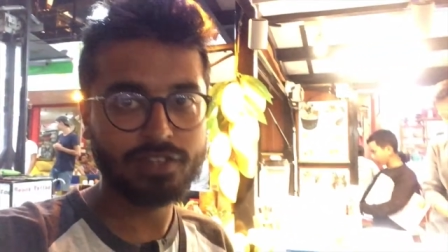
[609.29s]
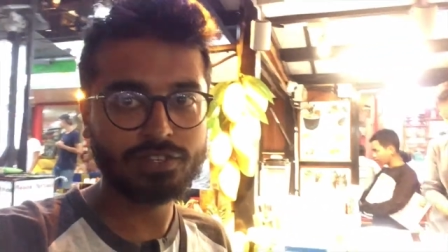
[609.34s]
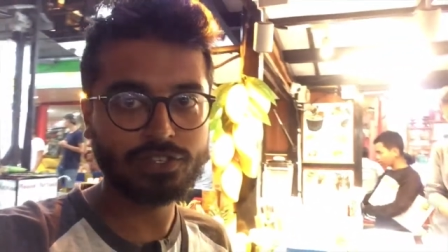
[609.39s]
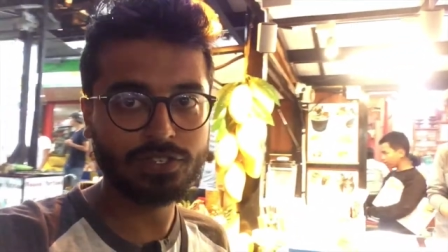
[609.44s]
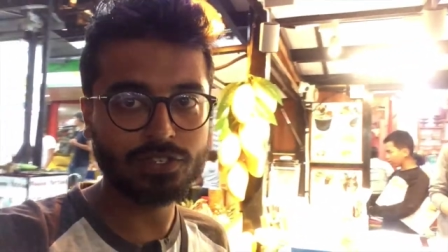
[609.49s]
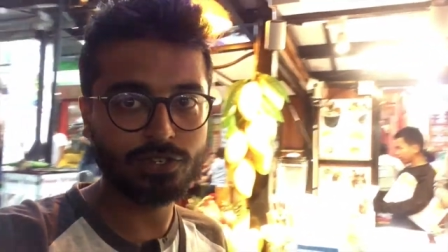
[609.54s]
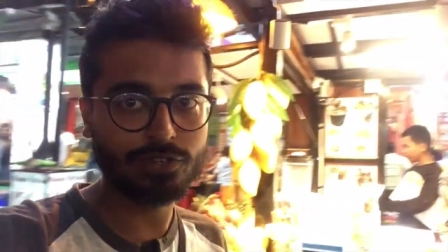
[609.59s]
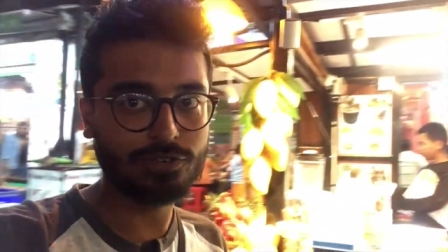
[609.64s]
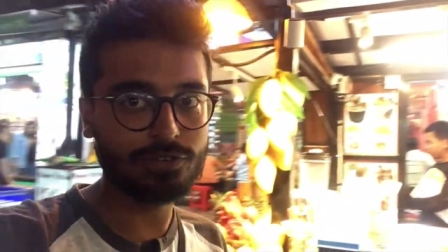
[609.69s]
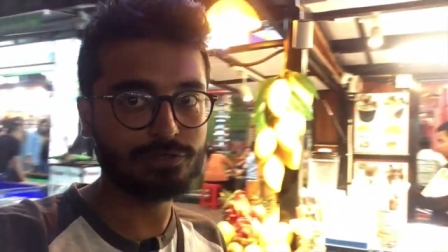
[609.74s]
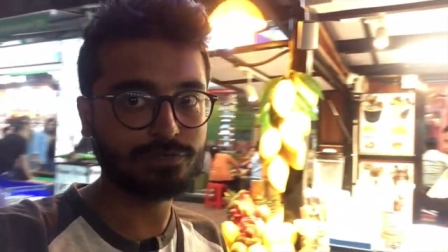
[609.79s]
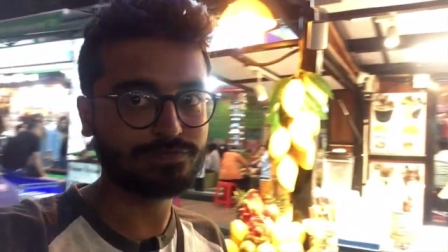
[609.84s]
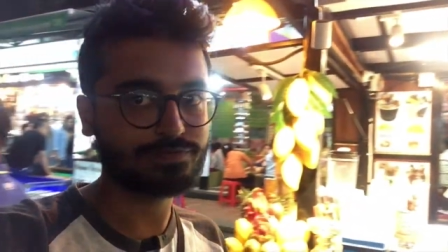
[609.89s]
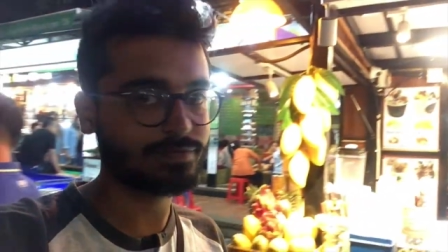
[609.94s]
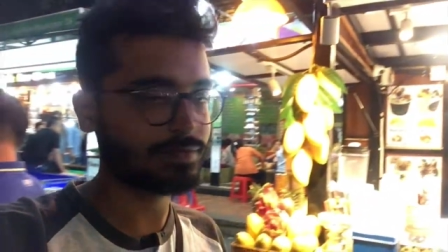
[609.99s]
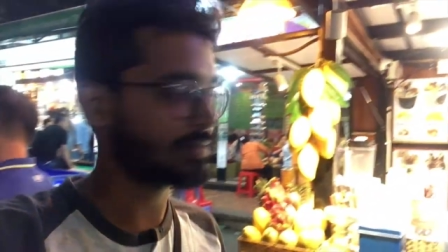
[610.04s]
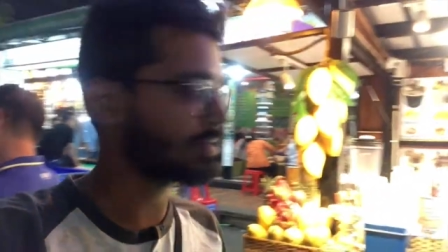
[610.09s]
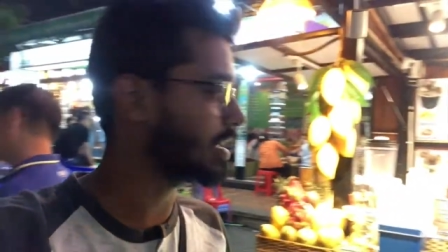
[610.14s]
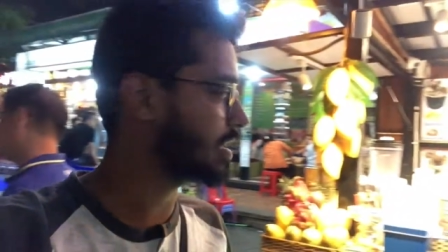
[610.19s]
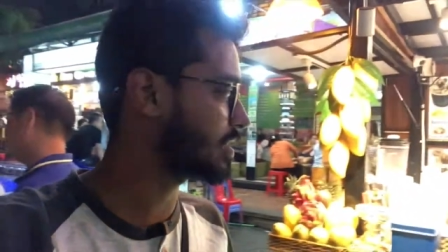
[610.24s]
So
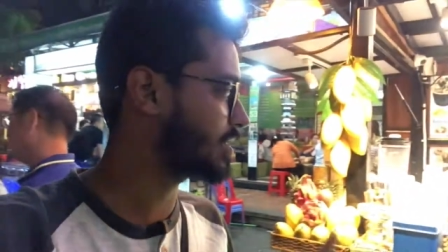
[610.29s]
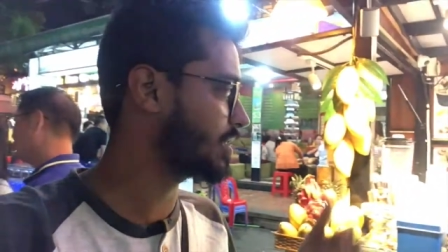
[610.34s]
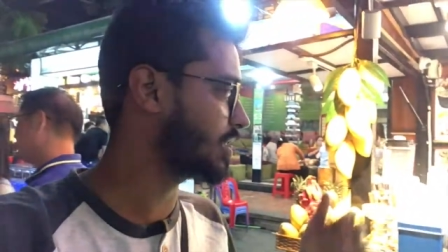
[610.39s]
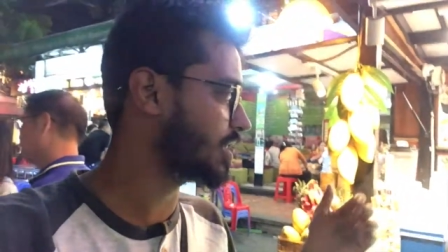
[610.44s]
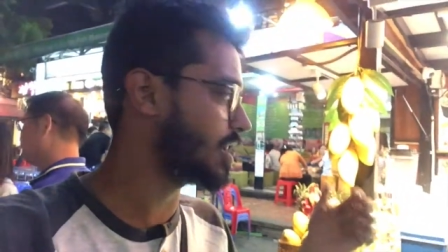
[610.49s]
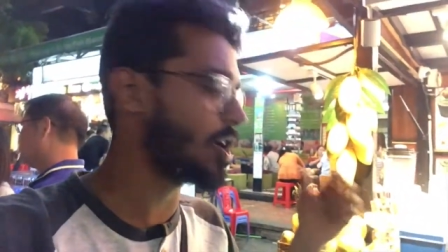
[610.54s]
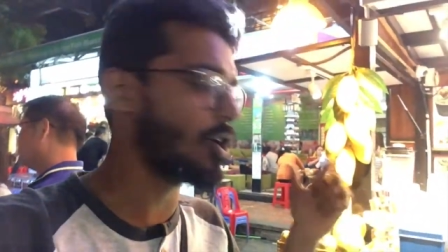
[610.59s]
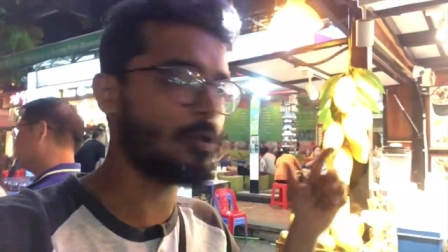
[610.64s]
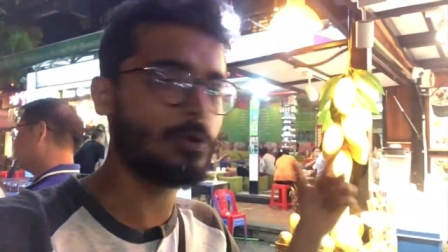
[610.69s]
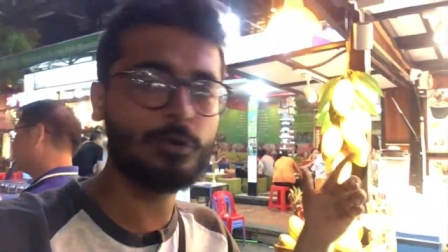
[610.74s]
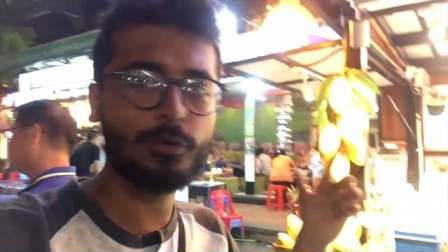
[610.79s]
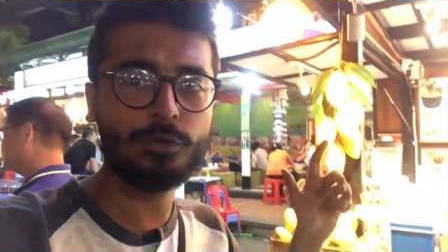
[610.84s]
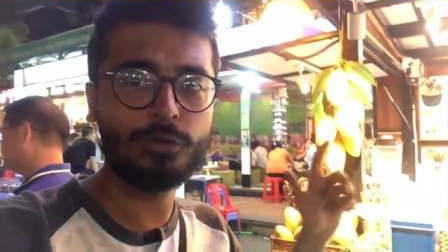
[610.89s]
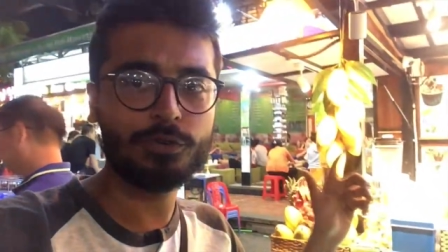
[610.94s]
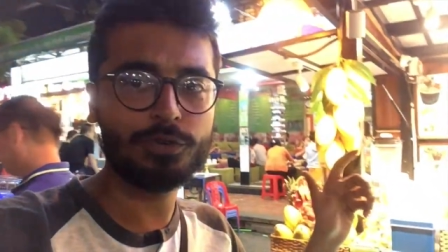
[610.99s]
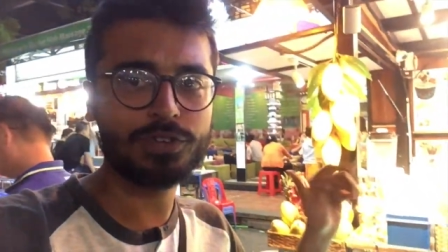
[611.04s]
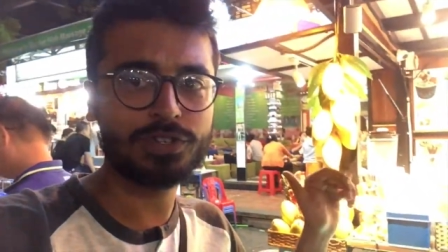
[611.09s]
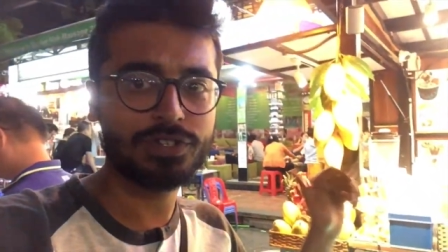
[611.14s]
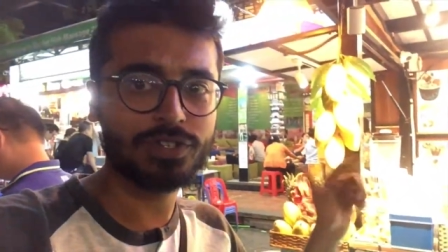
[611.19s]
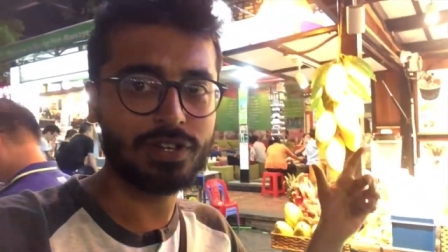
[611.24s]
let's see how
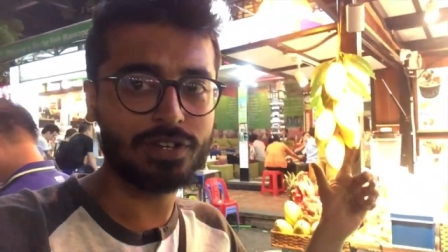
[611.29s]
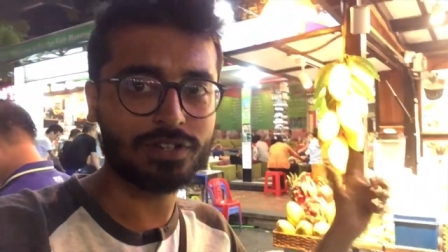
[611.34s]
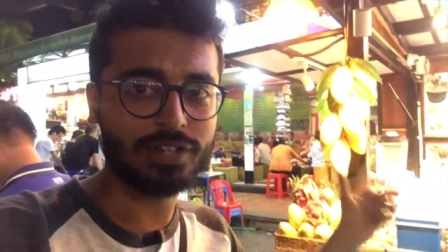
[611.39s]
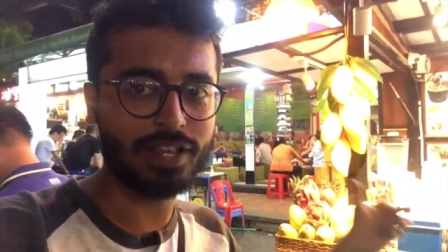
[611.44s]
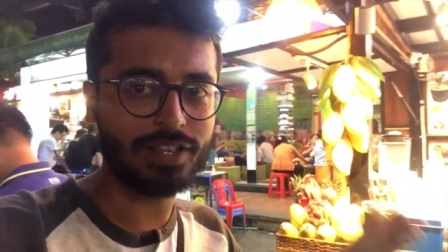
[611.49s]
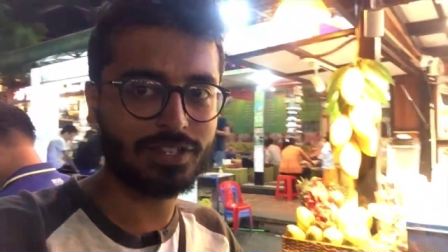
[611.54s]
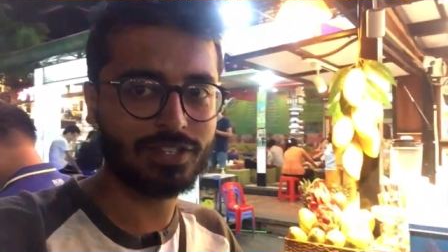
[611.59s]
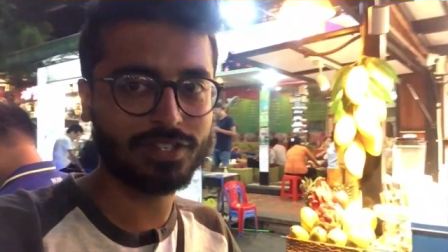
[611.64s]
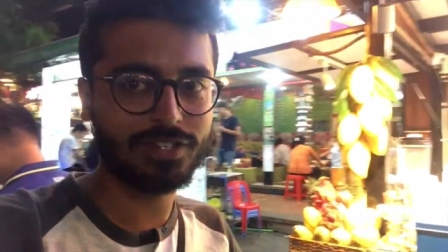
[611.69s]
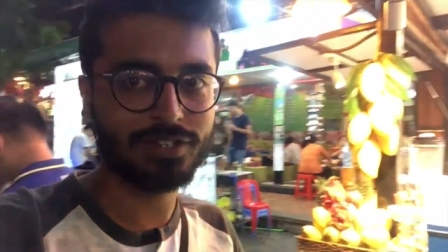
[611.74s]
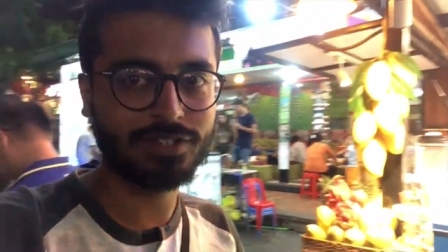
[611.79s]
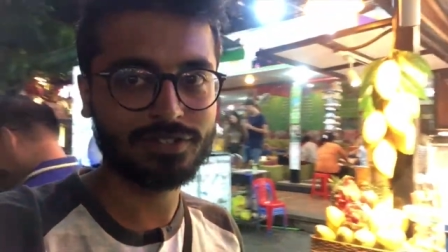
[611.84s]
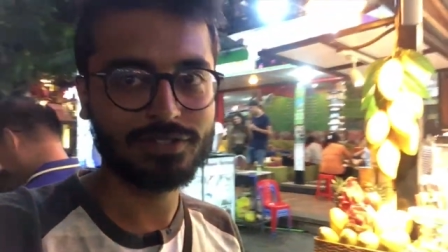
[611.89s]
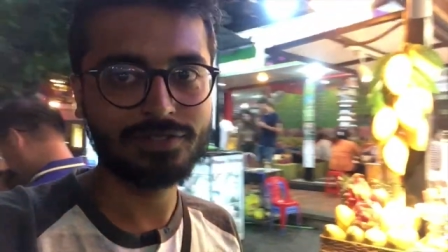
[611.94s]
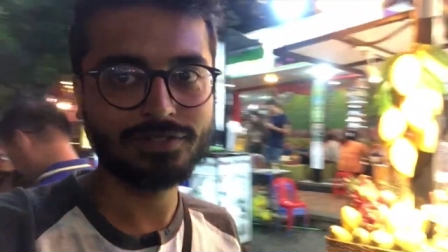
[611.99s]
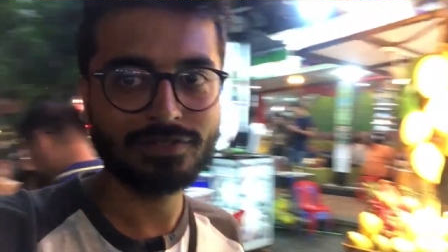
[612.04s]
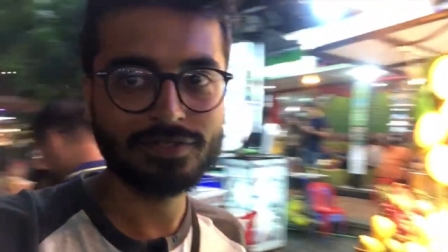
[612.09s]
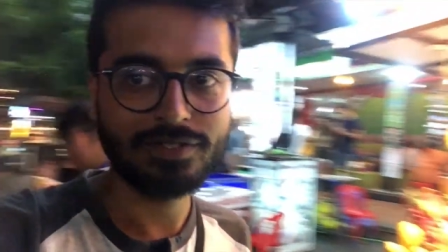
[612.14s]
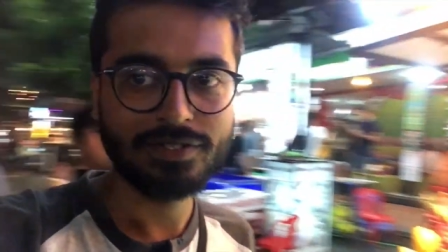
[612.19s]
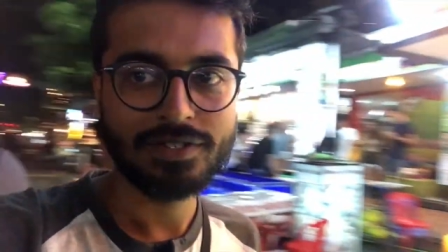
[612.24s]
is the taste.
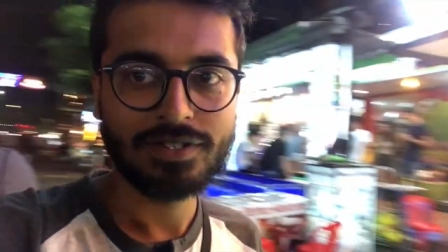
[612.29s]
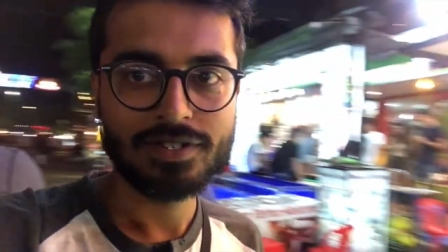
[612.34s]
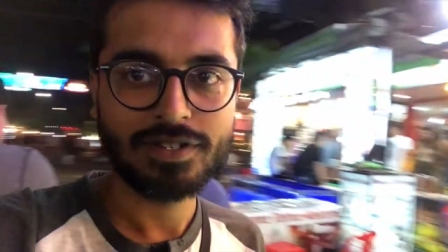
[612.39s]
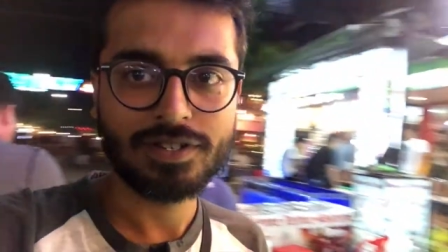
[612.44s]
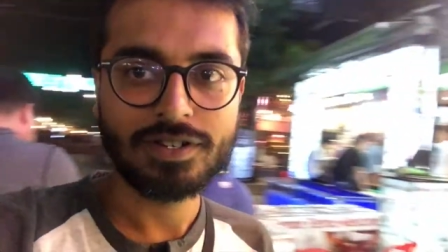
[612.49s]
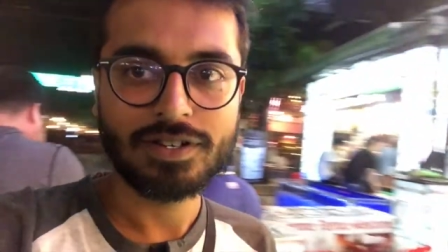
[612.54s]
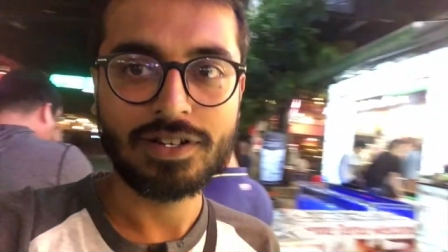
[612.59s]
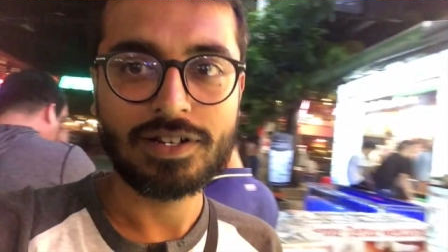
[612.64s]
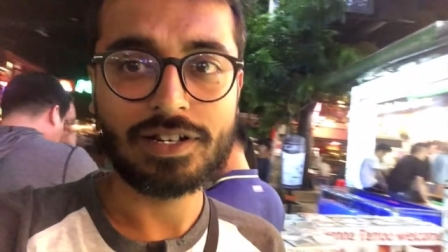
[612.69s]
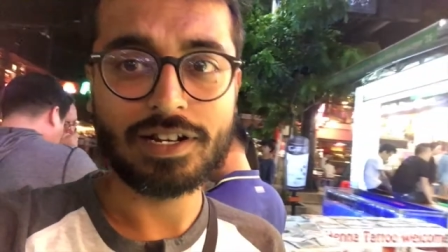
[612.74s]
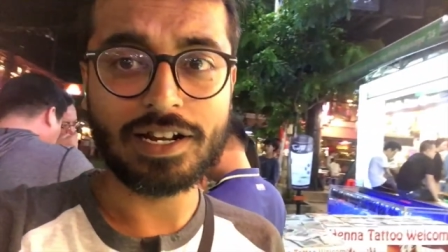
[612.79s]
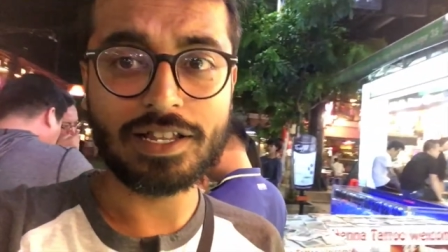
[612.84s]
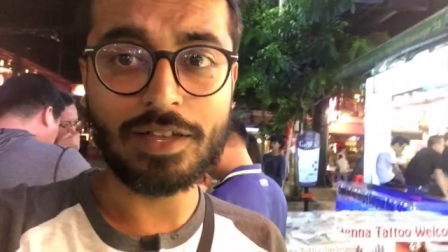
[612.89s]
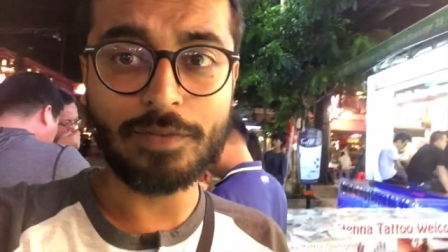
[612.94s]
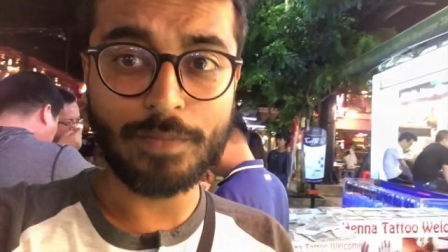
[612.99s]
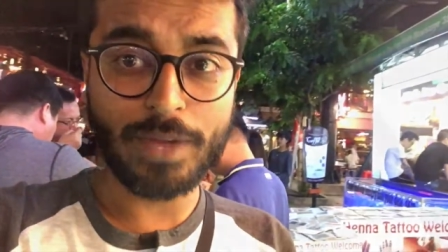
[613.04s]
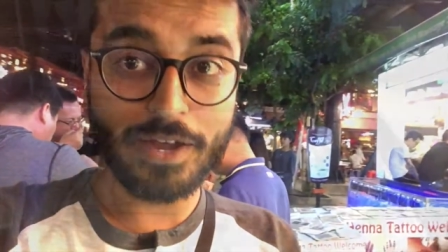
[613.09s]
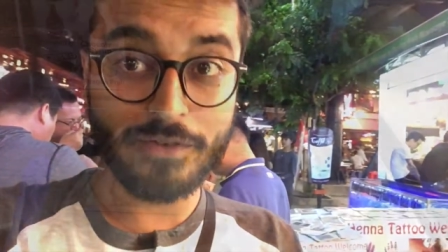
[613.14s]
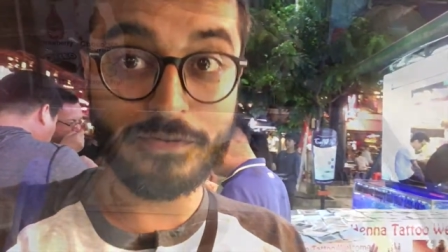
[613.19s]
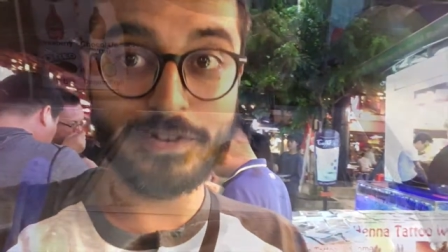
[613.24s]
Let them make